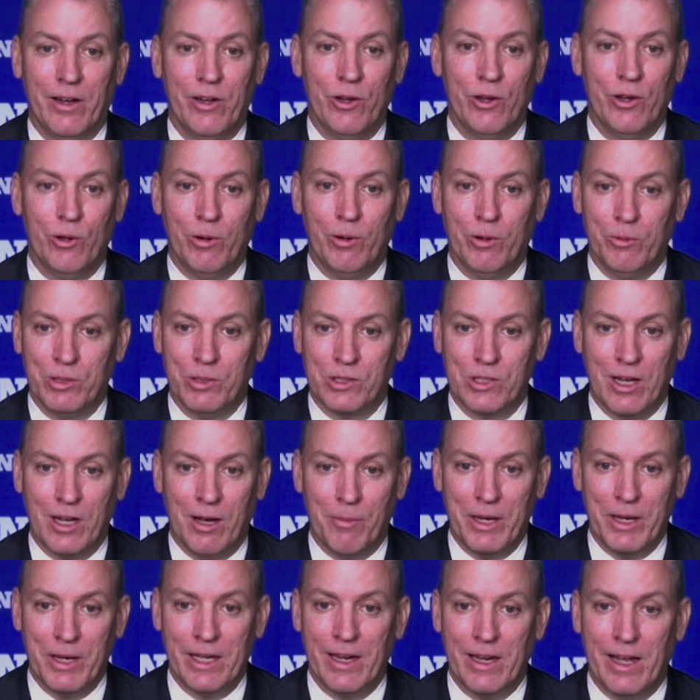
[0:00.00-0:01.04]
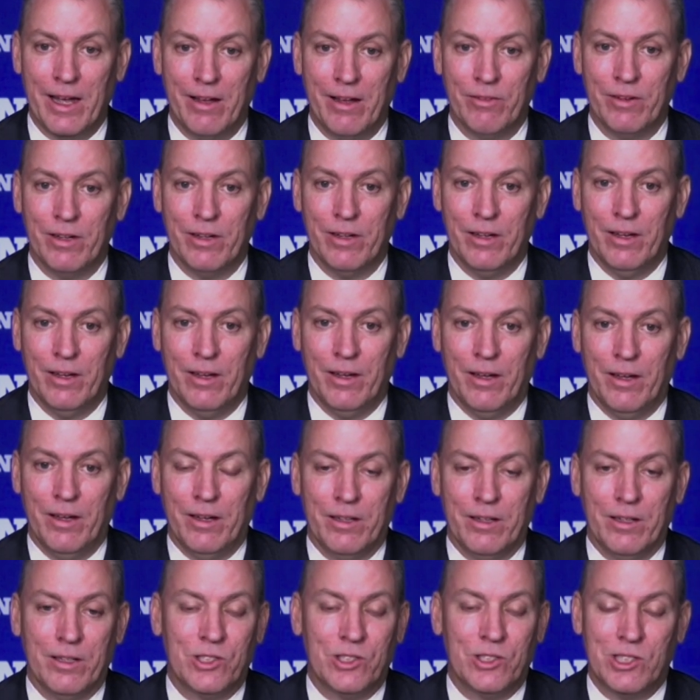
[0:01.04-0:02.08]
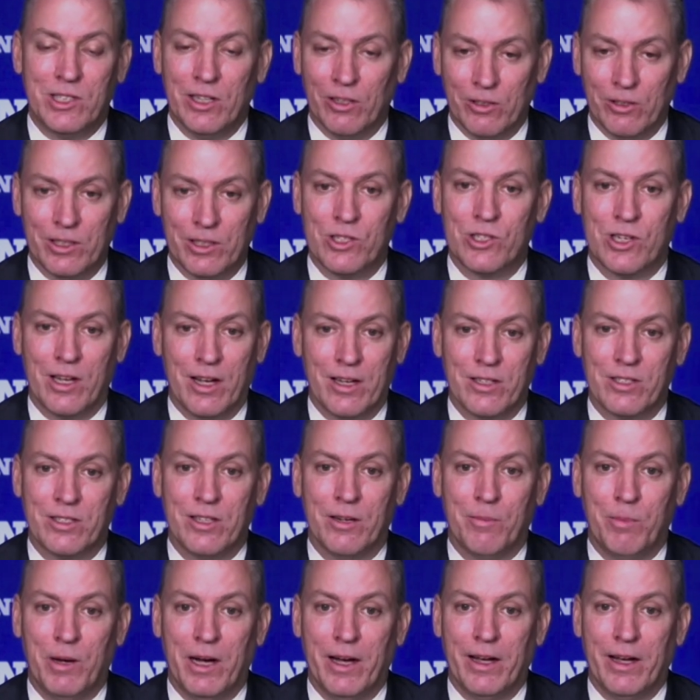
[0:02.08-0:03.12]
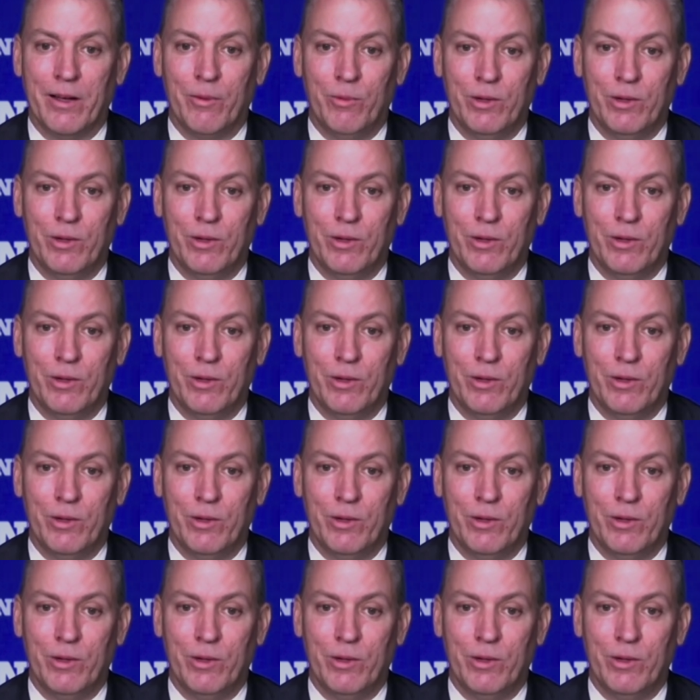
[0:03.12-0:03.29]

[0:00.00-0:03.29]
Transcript: knew it was coming down, still disgusted by it.